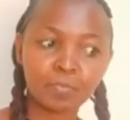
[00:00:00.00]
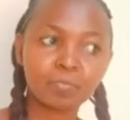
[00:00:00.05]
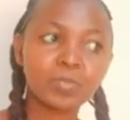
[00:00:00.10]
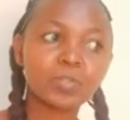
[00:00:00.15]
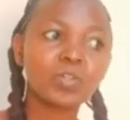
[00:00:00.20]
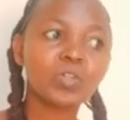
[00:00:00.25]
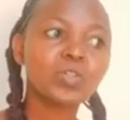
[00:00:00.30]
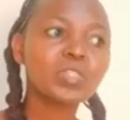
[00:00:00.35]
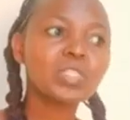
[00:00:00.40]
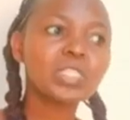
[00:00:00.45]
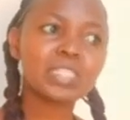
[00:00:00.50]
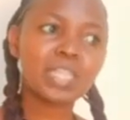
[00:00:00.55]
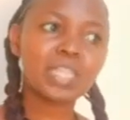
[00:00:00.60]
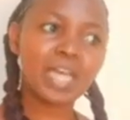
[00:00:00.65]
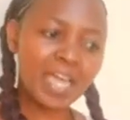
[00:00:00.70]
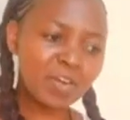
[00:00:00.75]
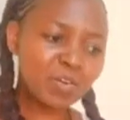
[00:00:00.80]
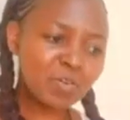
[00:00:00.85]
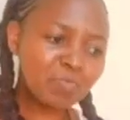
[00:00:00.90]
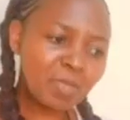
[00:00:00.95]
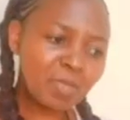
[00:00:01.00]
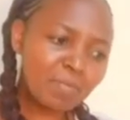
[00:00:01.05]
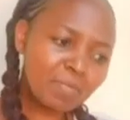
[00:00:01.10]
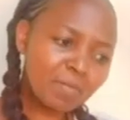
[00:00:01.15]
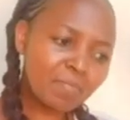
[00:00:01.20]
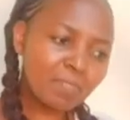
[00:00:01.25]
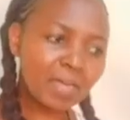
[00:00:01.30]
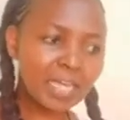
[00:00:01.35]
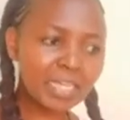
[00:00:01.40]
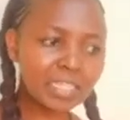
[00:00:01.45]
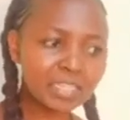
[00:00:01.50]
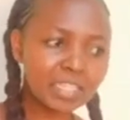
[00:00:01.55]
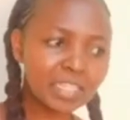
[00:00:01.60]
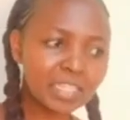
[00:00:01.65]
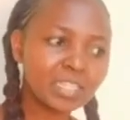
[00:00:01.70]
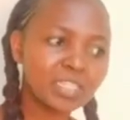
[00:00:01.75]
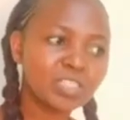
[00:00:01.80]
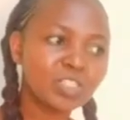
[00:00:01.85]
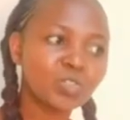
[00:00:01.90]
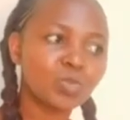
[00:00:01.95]
Because I remember back
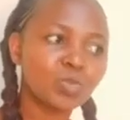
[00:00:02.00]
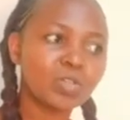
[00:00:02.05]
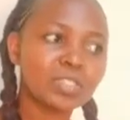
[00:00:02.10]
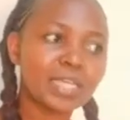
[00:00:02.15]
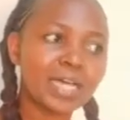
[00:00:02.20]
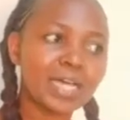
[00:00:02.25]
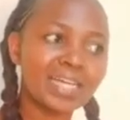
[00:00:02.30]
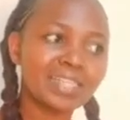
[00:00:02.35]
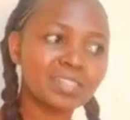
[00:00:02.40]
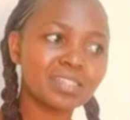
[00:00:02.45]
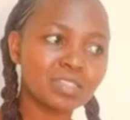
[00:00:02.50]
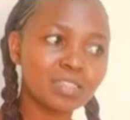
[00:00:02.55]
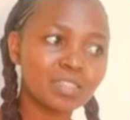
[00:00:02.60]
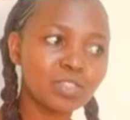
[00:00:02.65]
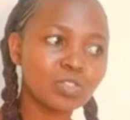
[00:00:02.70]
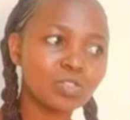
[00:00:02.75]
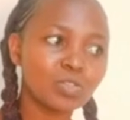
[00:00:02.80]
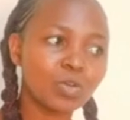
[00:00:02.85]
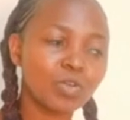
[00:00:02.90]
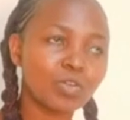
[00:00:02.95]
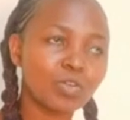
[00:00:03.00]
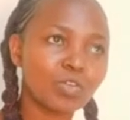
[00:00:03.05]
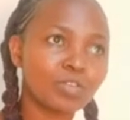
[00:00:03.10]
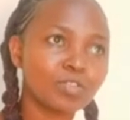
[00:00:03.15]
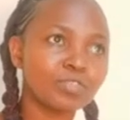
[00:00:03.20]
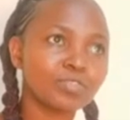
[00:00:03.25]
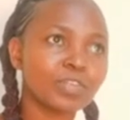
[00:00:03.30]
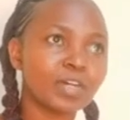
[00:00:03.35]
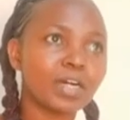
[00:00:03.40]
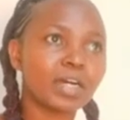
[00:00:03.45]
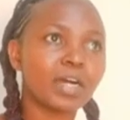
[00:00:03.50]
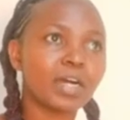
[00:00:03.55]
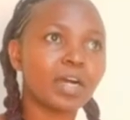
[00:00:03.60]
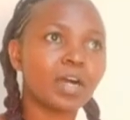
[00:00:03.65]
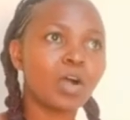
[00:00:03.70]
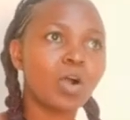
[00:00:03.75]
then it was a season of uh,